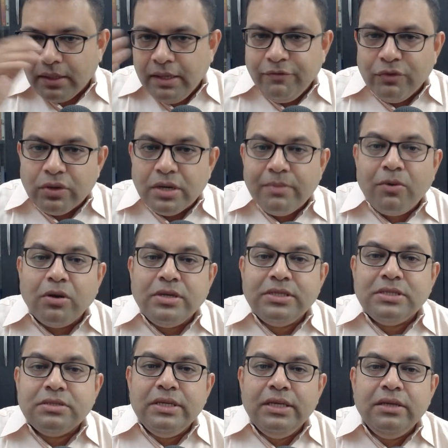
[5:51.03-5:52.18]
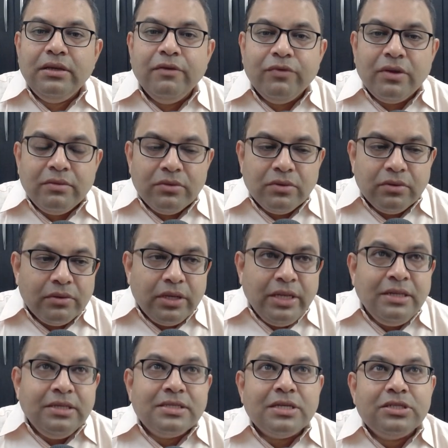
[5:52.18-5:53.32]
in a monastery, if you're
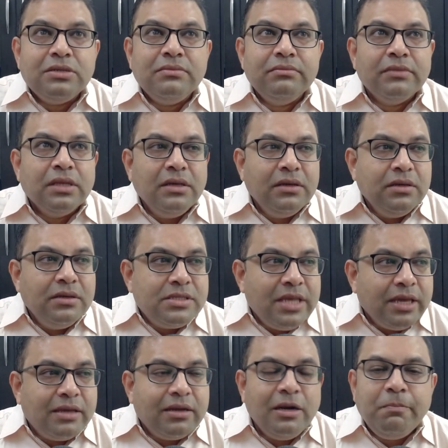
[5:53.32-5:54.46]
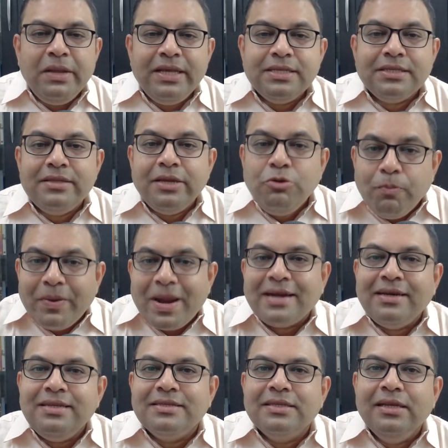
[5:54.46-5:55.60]
in such a sacred place, then you
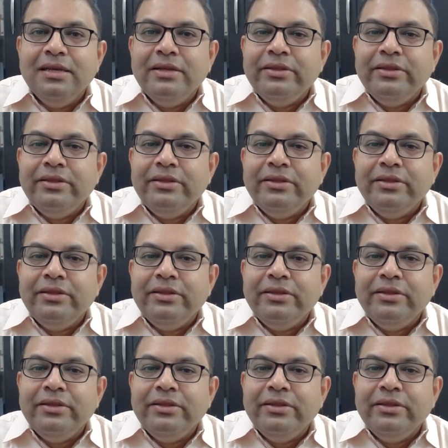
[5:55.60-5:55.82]
practice.